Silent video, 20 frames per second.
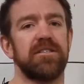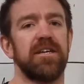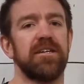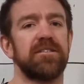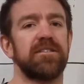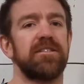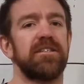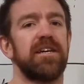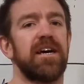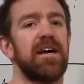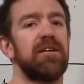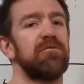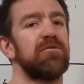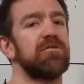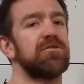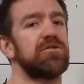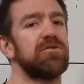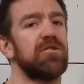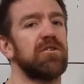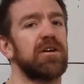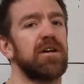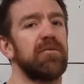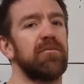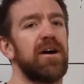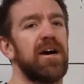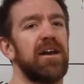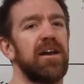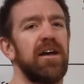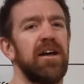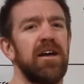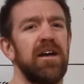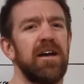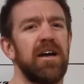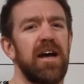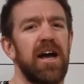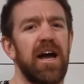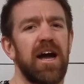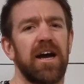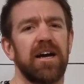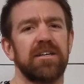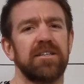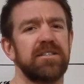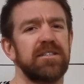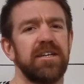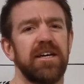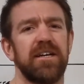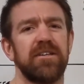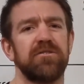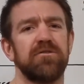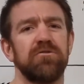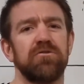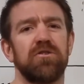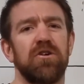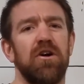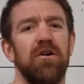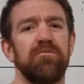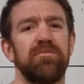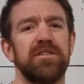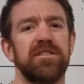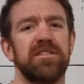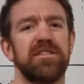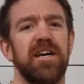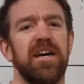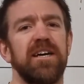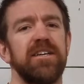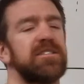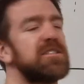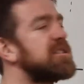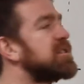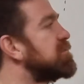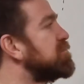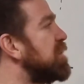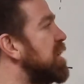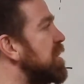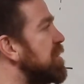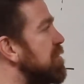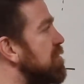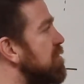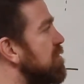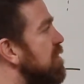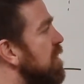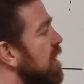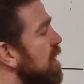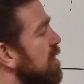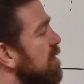Yesterday we were talking about accidental compensations, where you